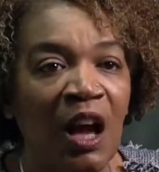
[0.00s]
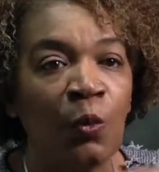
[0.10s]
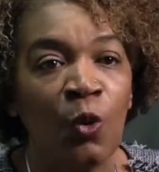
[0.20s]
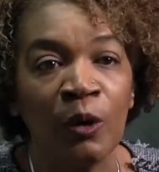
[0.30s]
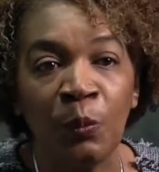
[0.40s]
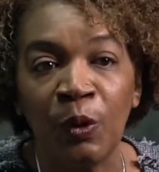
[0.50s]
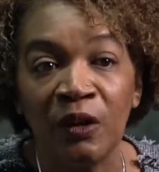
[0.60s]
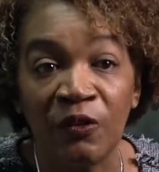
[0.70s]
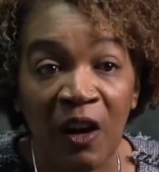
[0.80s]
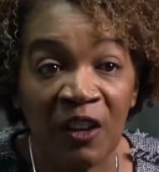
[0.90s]
a one
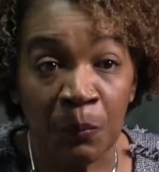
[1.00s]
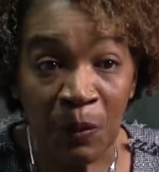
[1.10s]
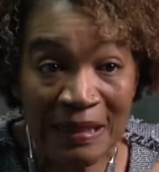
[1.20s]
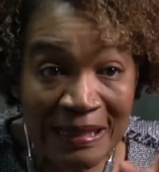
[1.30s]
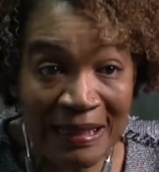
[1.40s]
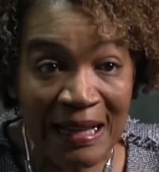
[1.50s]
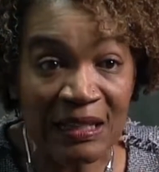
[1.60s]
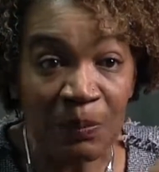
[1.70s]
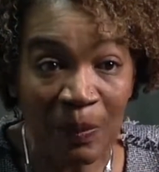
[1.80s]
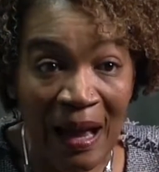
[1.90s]
point five
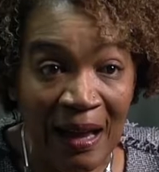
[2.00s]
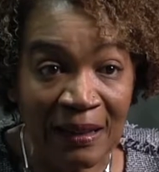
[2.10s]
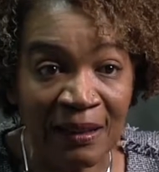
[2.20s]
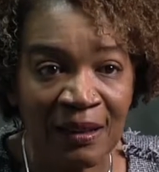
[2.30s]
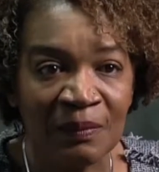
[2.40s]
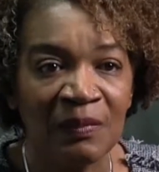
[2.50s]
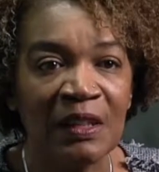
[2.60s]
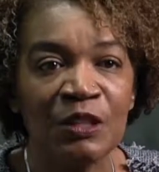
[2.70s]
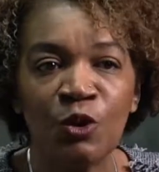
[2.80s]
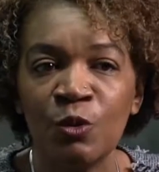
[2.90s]
percent bag
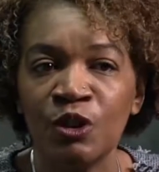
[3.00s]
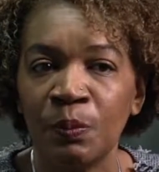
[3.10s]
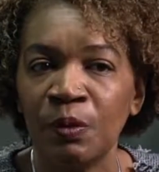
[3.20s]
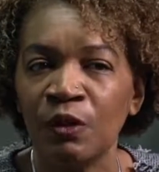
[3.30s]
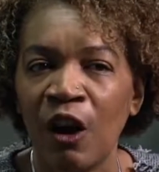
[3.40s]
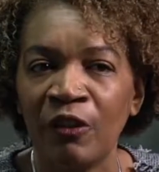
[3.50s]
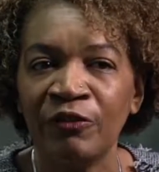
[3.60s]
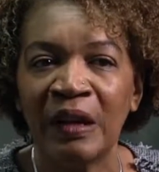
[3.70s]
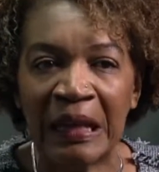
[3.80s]
is going to pull off